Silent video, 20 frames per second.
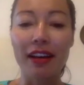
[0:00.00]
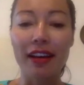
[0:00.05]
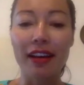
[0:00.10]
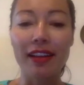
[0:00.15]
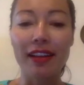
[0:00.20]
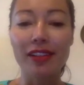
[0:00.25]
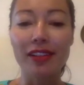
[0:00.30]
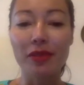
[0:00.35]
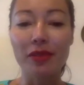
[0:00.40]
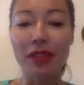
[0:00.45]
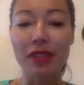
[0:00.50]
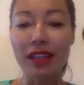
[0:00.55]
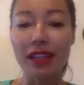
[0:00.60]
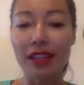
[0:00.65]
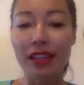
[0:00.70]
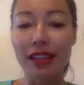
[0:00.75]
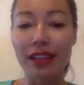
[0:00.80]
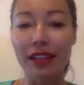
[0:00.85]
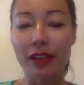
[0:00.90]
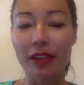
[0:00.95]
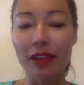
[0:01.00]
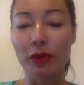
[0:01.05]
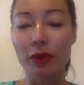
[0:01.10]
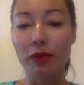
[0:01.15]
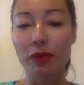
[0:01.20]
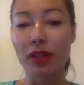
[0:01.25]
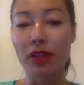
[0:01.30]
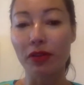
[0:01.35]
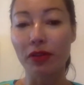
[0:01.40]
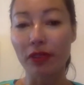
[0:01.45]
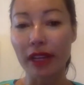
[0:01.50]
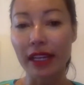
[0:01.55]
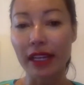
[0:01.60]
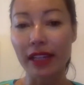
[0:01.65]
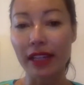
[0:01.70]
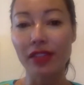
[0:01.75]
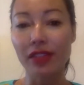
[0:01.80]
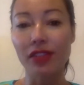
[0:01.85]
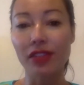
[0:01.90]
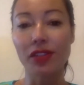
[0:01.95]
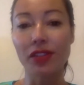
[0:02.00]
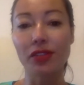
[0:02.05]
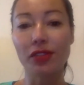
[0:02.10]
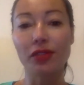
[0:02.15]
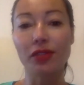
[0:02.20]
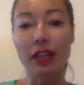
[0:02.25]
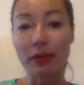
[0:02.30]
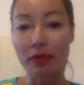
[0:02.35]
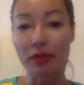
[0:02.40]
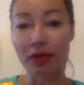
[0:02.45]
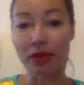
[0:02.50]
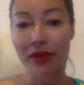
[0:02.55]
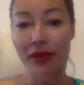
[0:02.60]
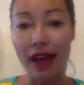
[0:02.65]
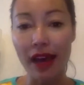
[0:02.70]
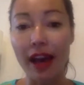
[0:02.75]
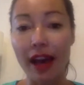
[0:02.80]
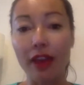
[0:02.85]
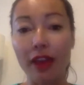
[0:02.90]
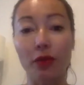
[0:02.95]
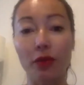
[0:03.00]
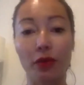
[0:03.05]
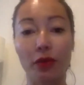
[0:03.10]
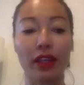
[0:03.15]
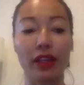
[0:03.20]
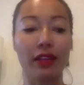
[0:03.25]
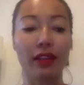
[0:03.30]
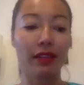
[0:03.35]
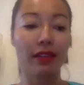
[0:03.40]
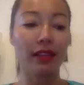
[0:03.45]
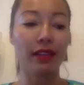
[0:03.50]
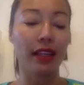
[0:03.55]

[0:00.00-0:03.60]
So we thought that it would be great to couple that with